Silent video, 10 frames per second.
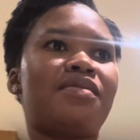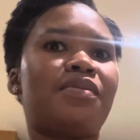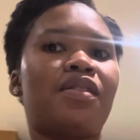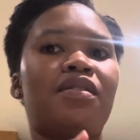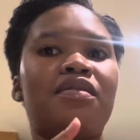
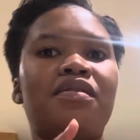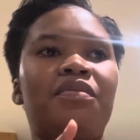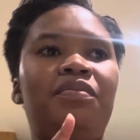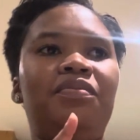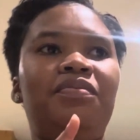because
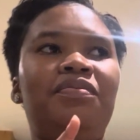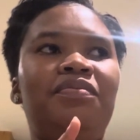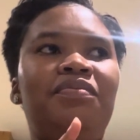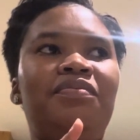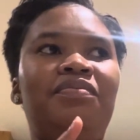
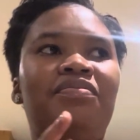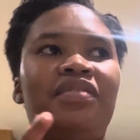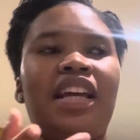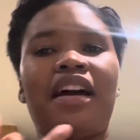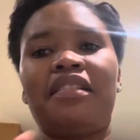
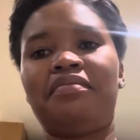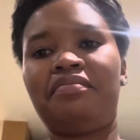yeah